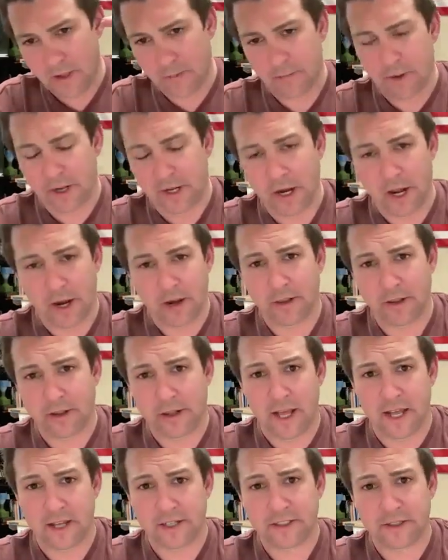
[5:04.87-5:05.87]
But
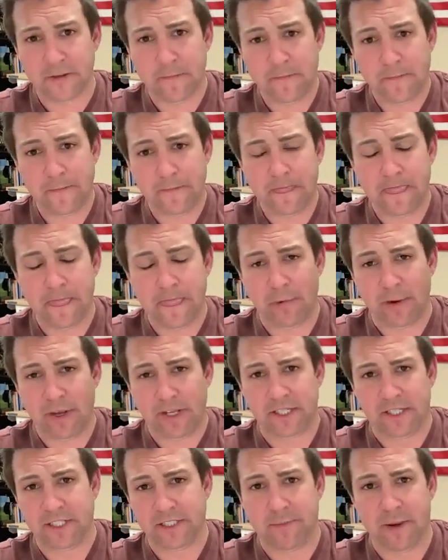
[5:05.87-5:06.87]
nonetheless, we
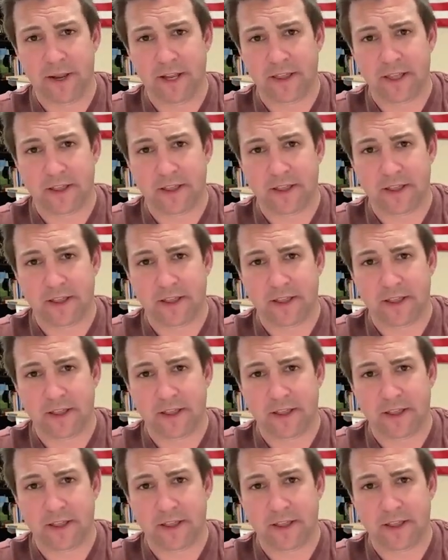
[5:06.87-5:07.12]
anticipate